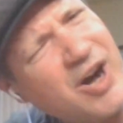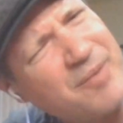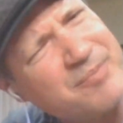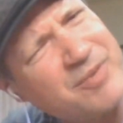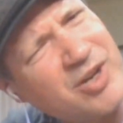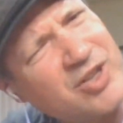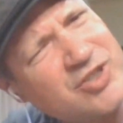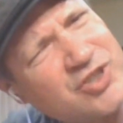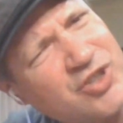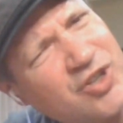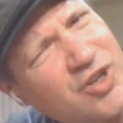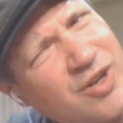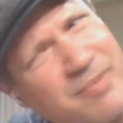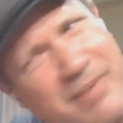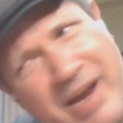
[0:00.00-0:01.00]
I'm not
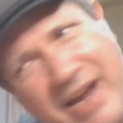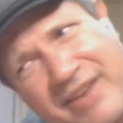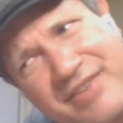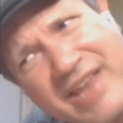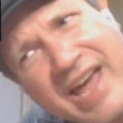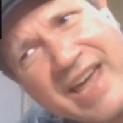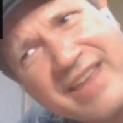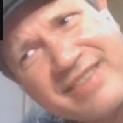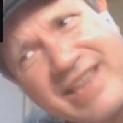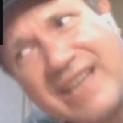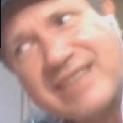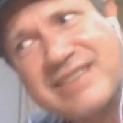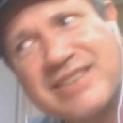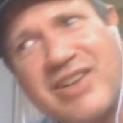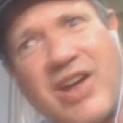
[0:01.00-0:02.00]
sure about that.
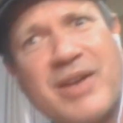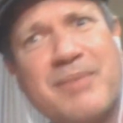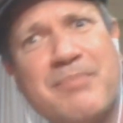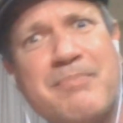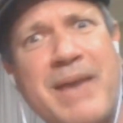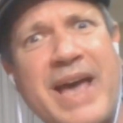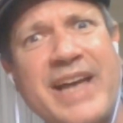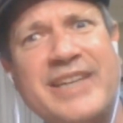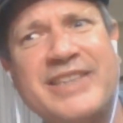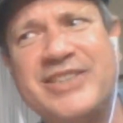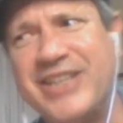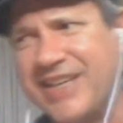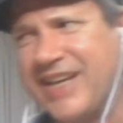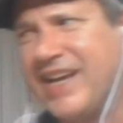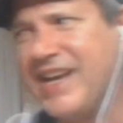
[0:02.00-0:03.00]
That's like
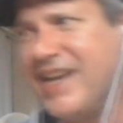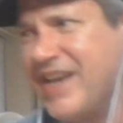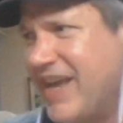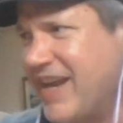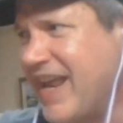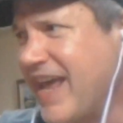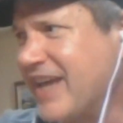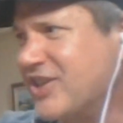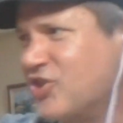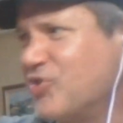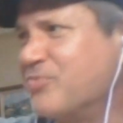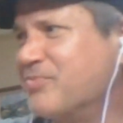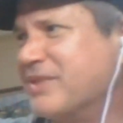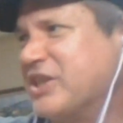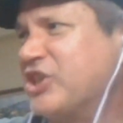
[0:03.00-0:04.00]
magic. An
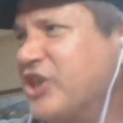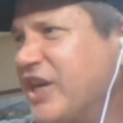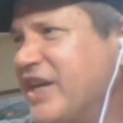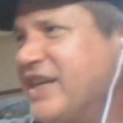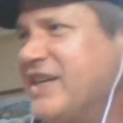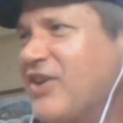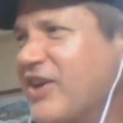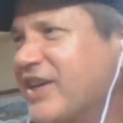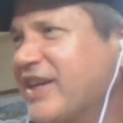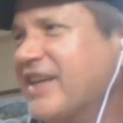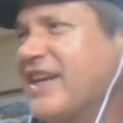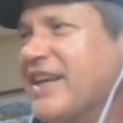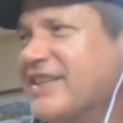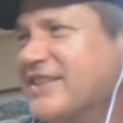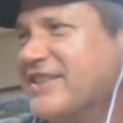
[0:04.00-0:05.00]
actual machine I
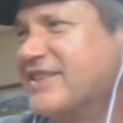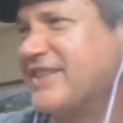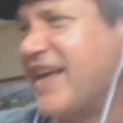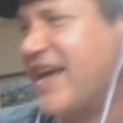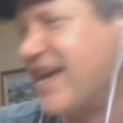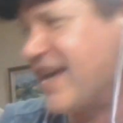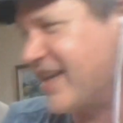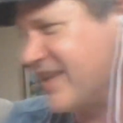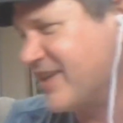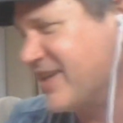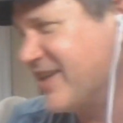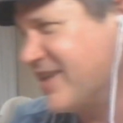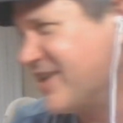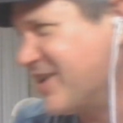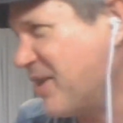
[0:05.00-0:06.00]
can understand.
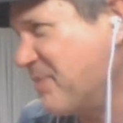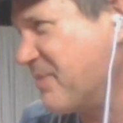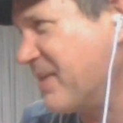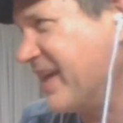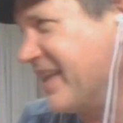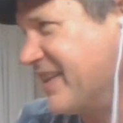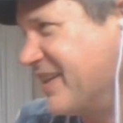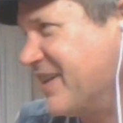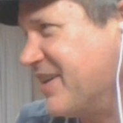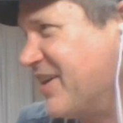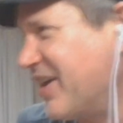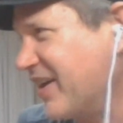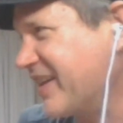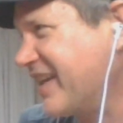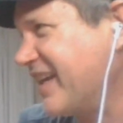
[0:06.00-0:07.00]
I mean,
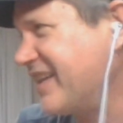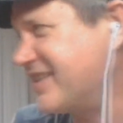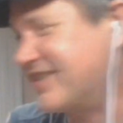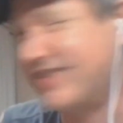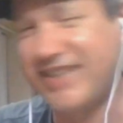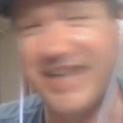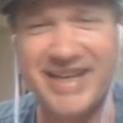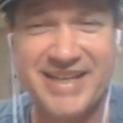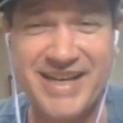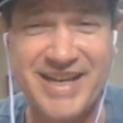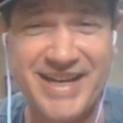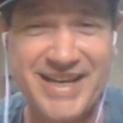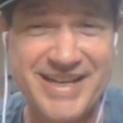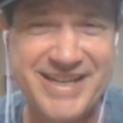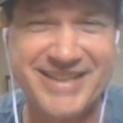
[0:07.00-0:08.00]
I guess
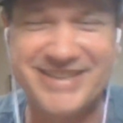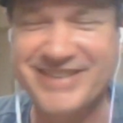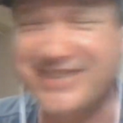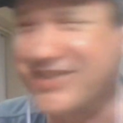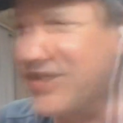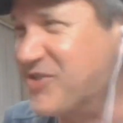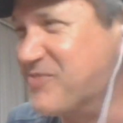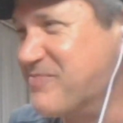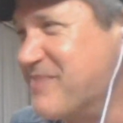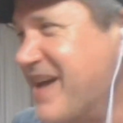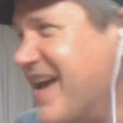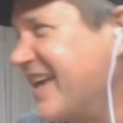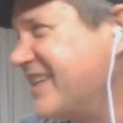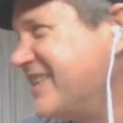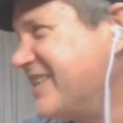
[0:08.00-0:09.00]
technically it's still
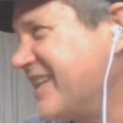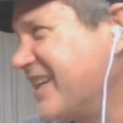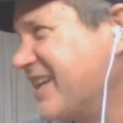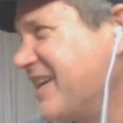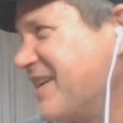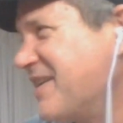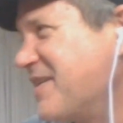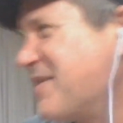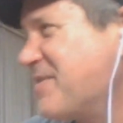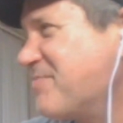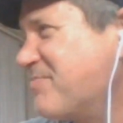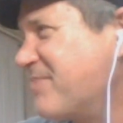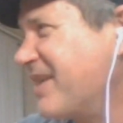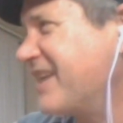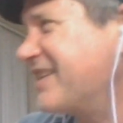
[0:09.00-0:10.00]
magic.
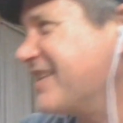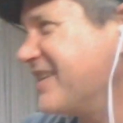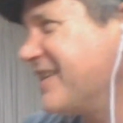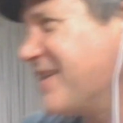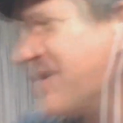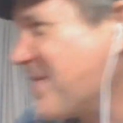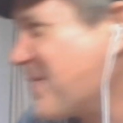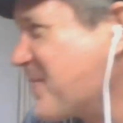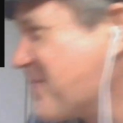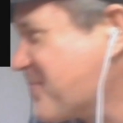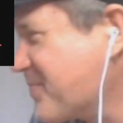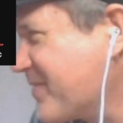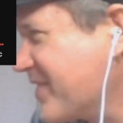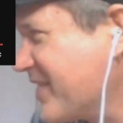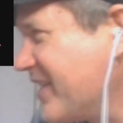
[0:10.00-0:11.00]
But,
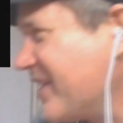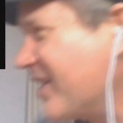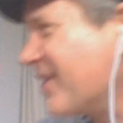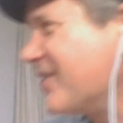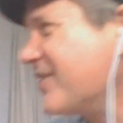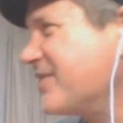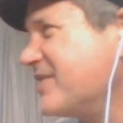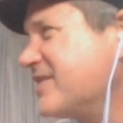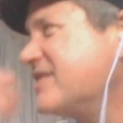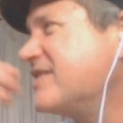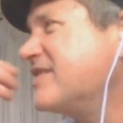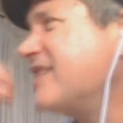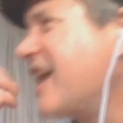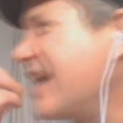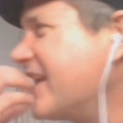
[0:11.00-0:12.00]
you know,
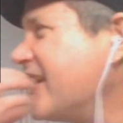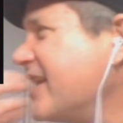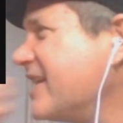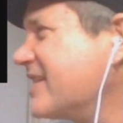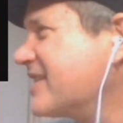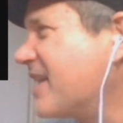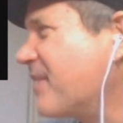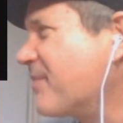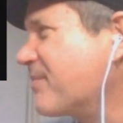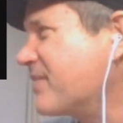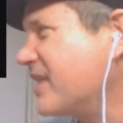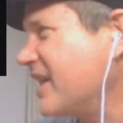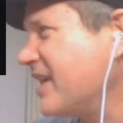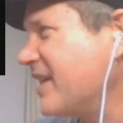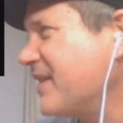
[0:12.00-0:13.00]
taking
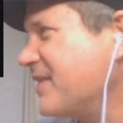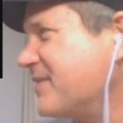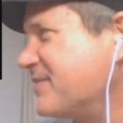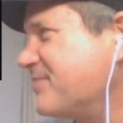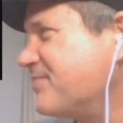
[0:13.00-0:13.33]
something,